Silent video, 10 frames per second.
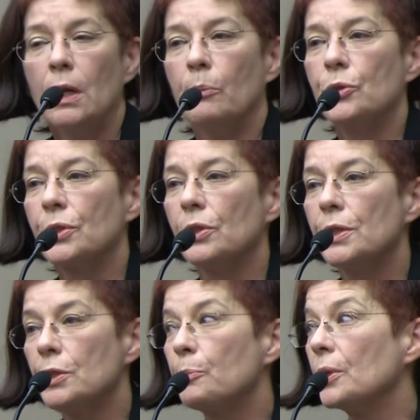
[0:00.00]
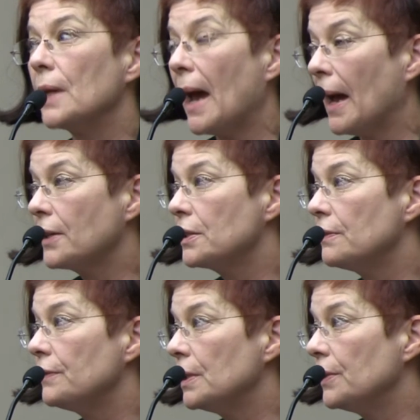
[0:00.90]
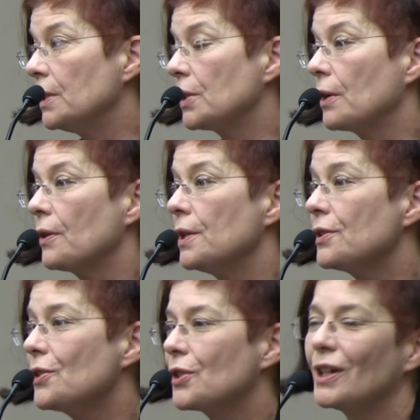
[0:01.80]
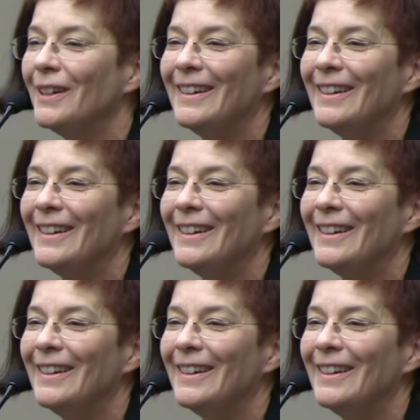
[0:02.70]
Mozilla is pretty active in these areas.